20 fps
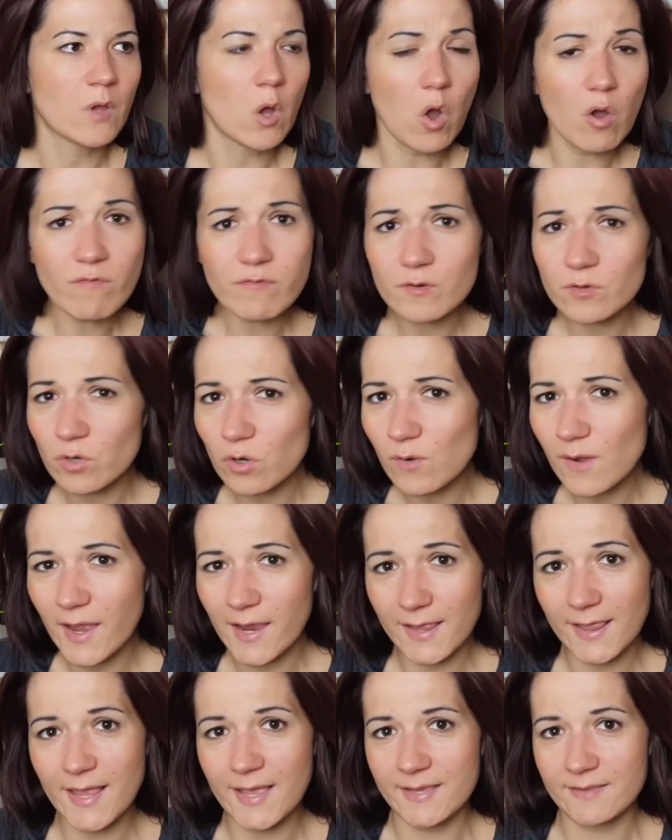Overall,
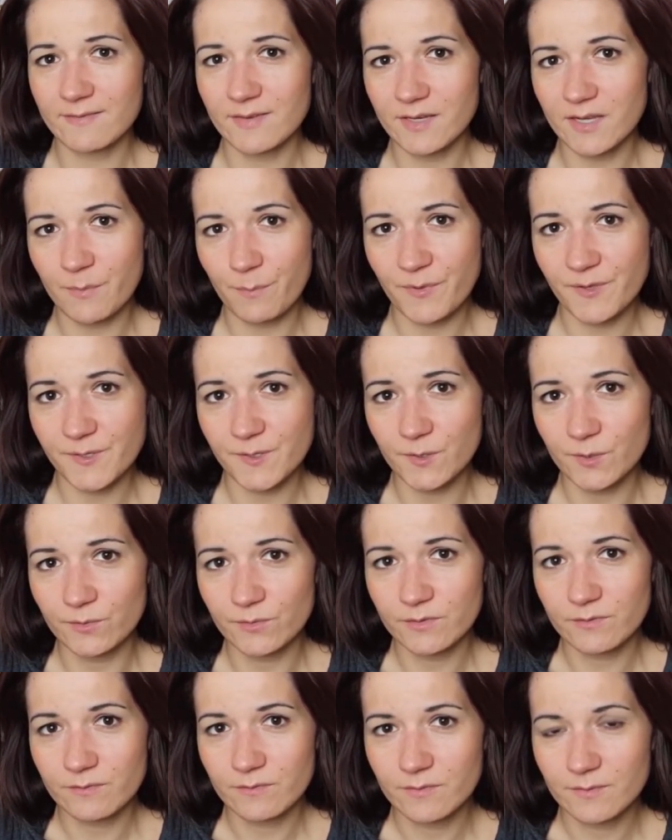I liked that episode.
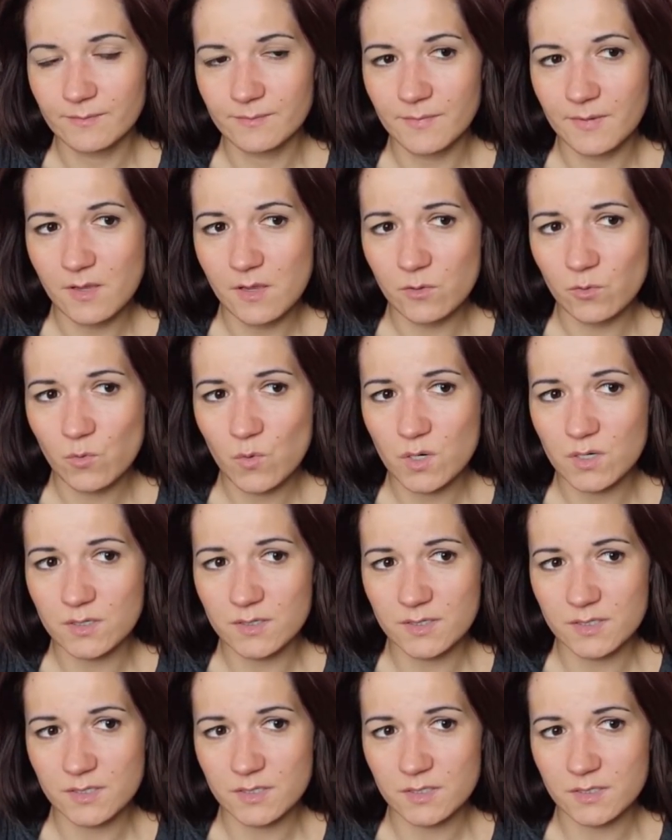It
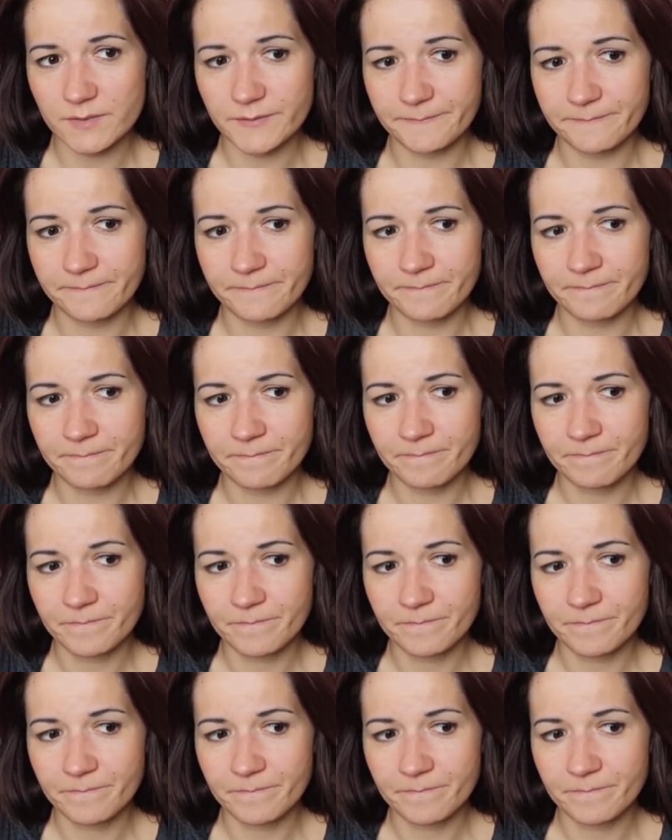was, um,